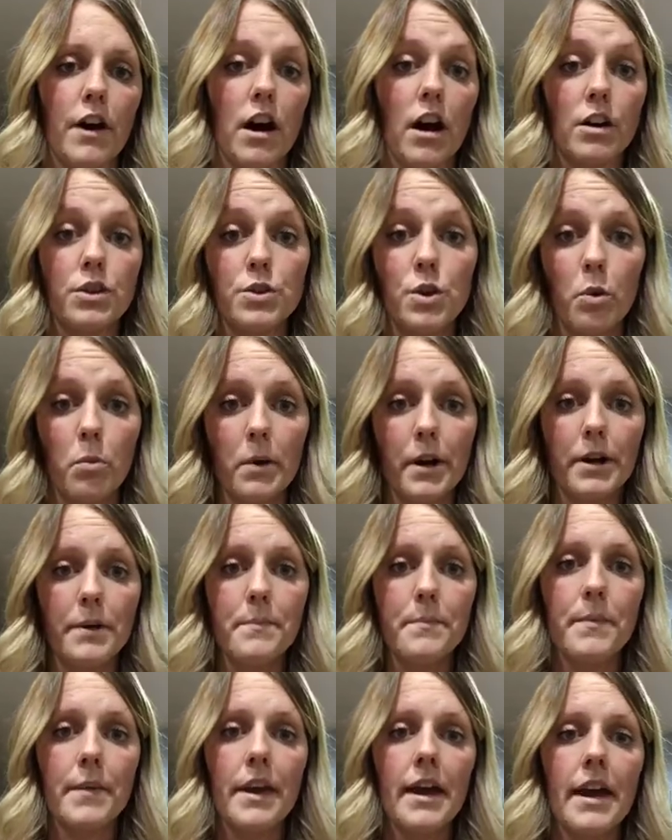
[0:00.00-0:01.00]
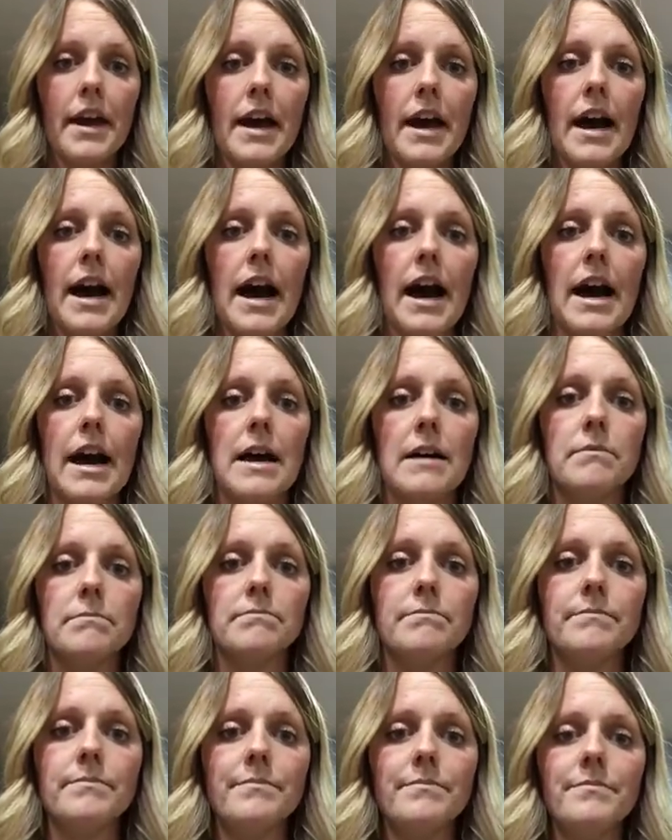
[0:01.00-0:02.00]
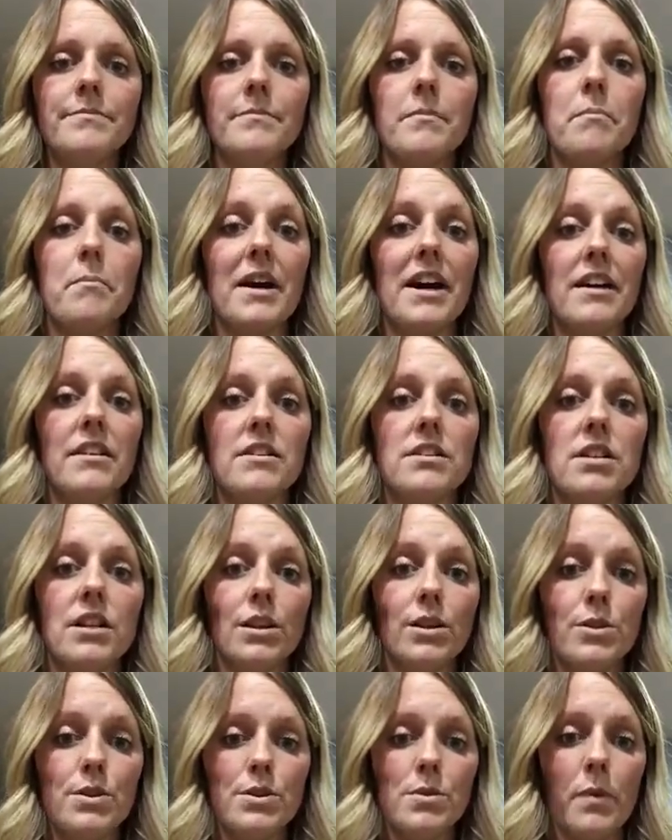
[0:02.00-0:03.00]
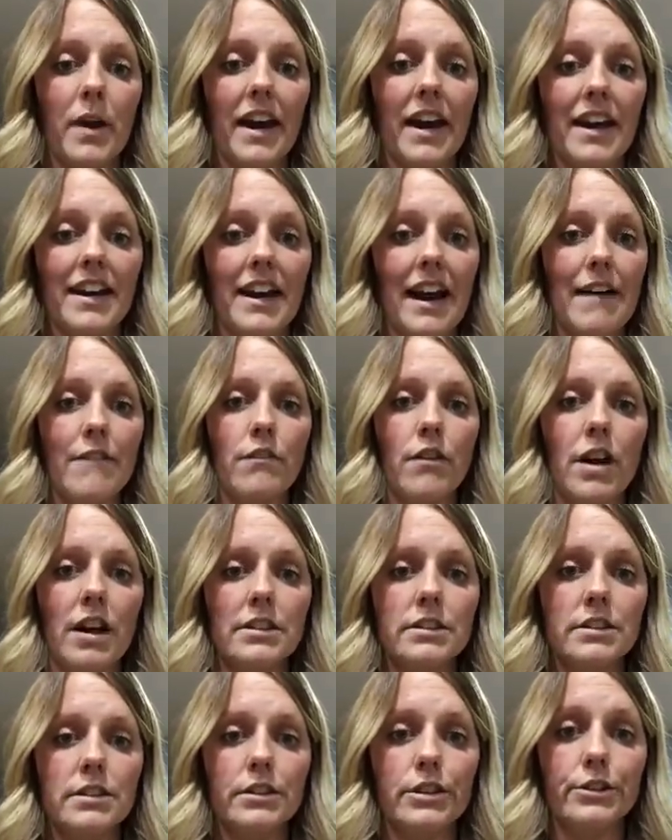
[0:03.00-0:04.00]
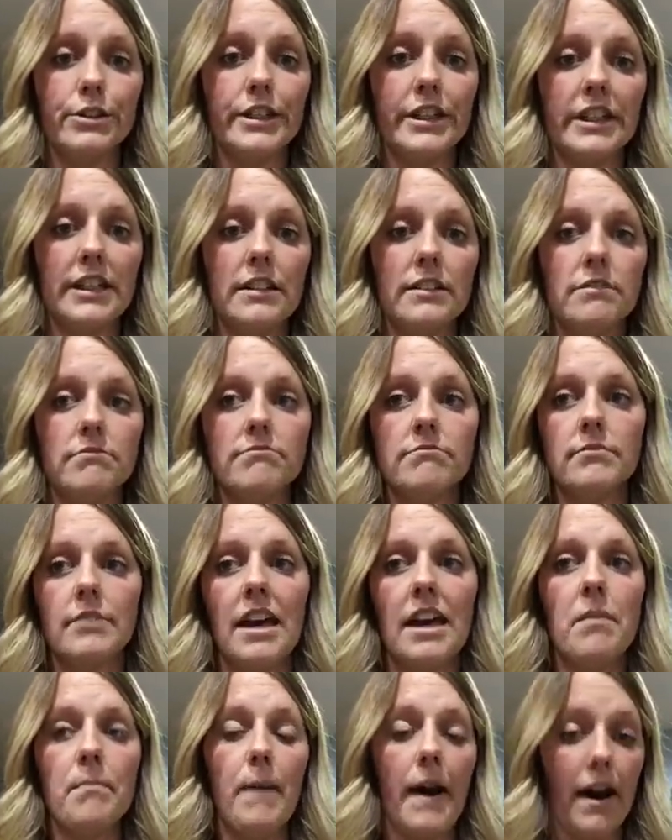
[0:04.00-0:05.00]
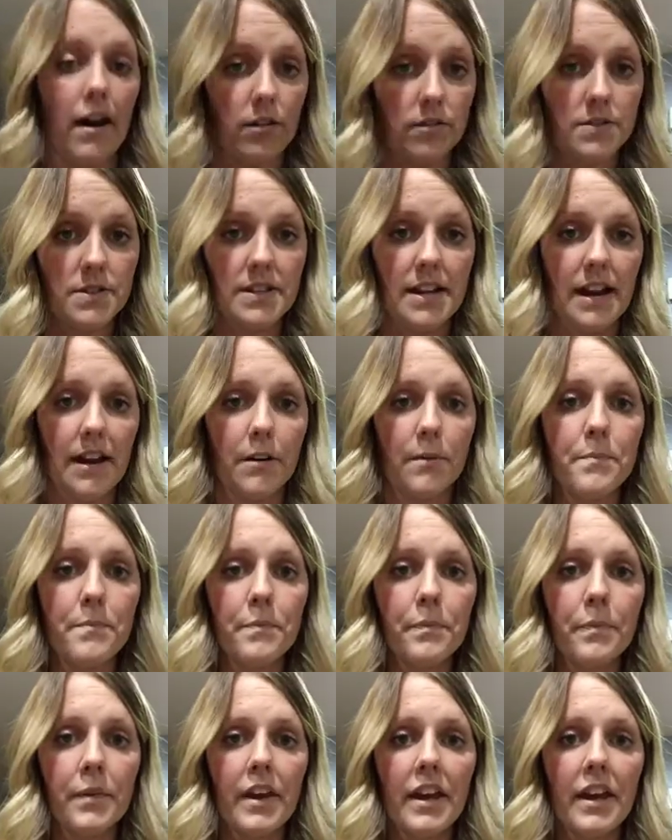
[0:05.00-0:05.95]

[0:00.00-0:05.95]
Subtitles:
October. But to lose weight, and I've lost 38 pounds now